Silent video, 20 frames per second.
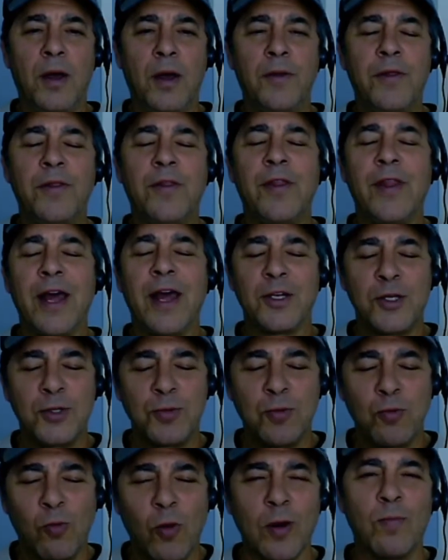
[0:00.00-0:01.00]

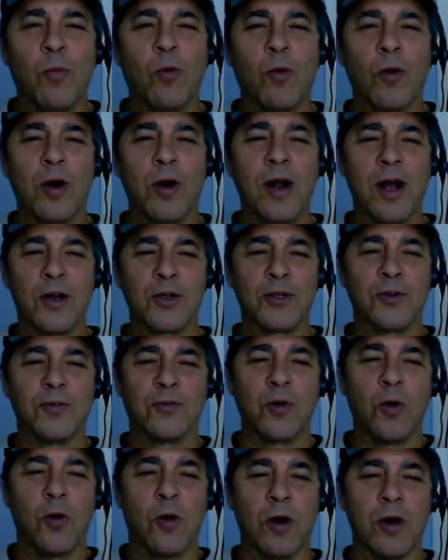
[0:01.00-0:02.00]
That's one more house
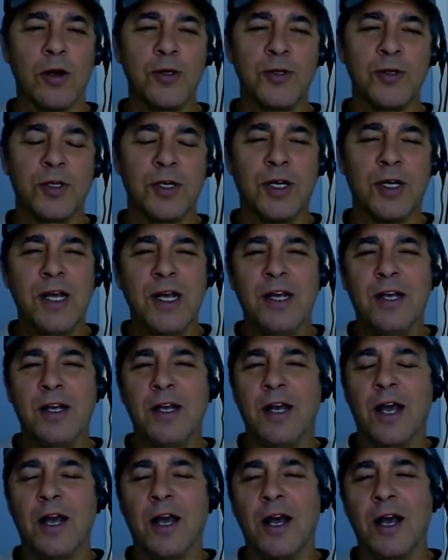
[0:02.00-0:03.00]
of cards, and
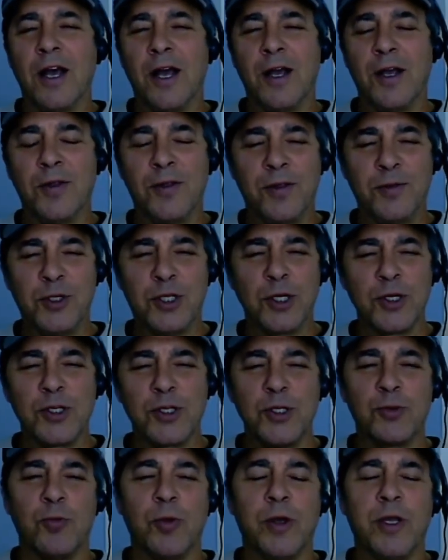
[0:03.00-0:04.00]

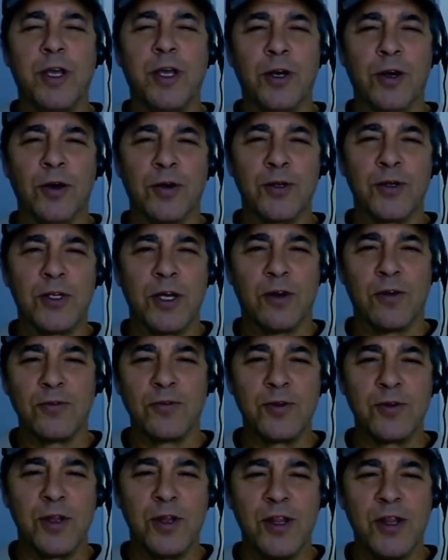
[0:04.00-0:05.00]
just as we kid
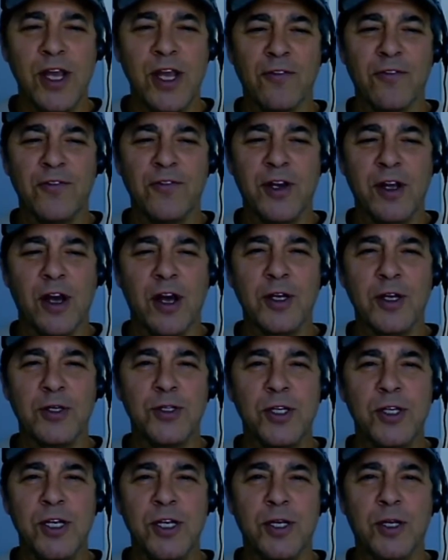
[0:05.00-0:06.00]
ourselves that
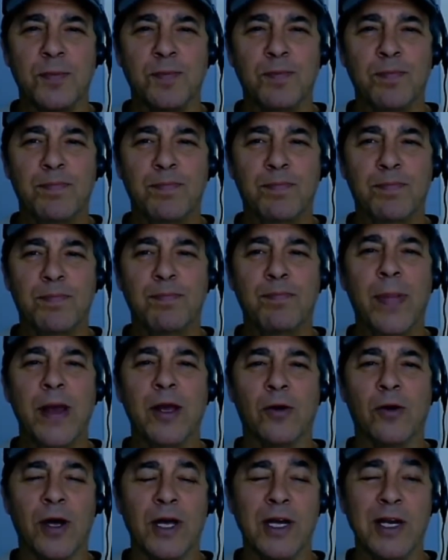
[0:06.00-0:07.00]
FDIC could
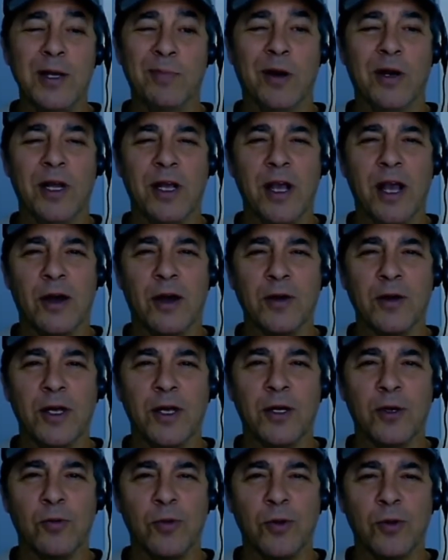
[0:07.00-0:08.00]
bail anybody out
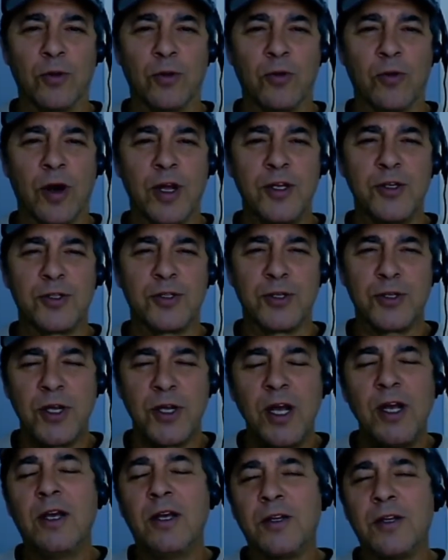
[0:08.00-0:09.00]
in a real
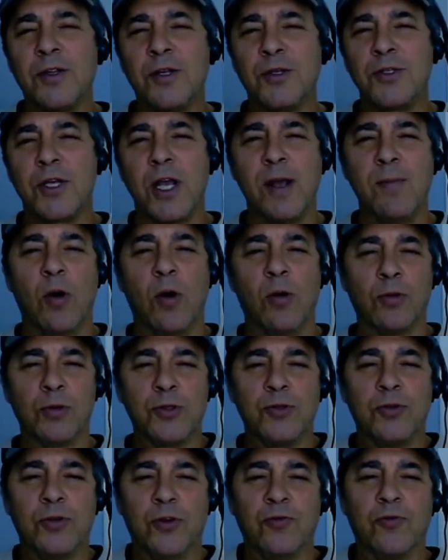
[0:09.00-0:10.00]
crisis, the same
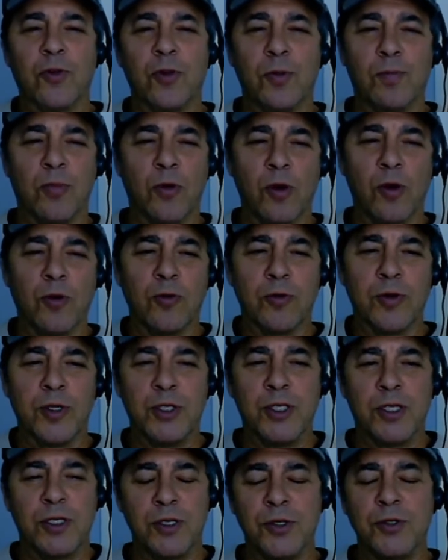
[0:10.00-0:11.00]
holds true for the
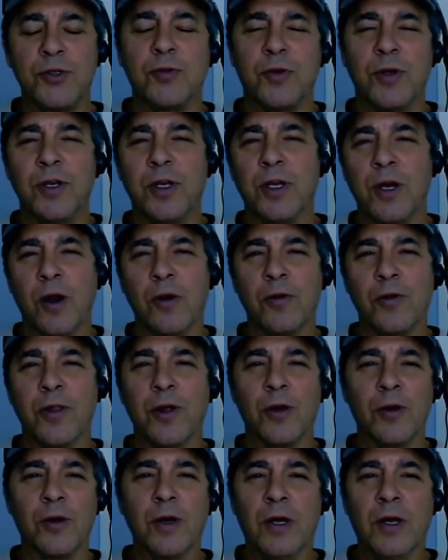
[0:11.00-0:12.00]
brokerage industry.
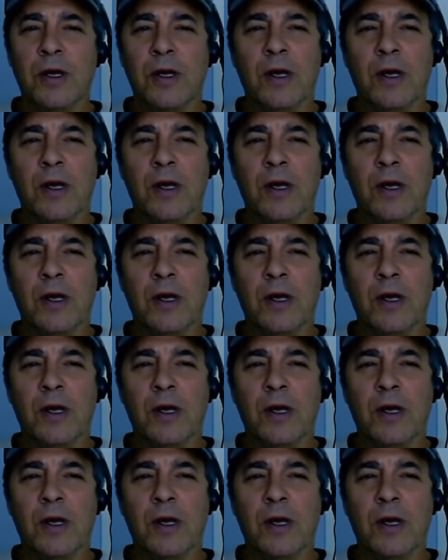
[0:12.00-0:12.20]
They're